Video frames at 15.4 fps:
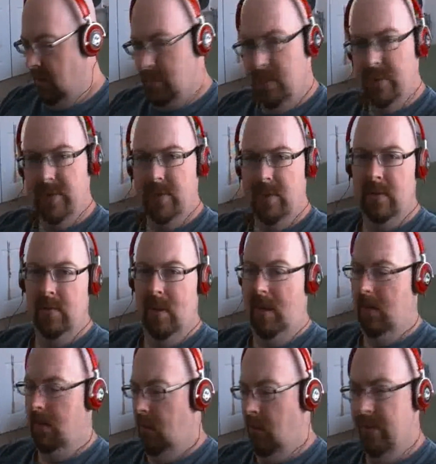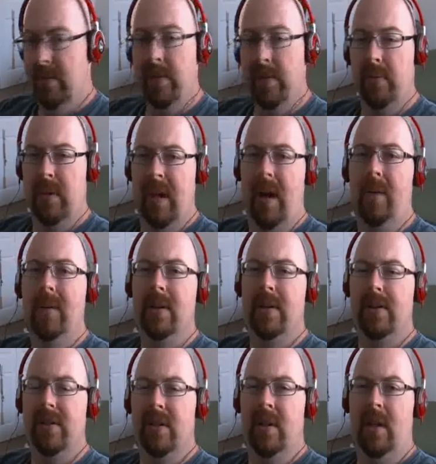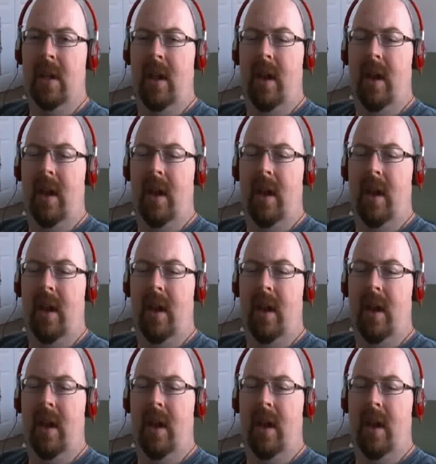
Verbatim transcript: almost, well, over three hours.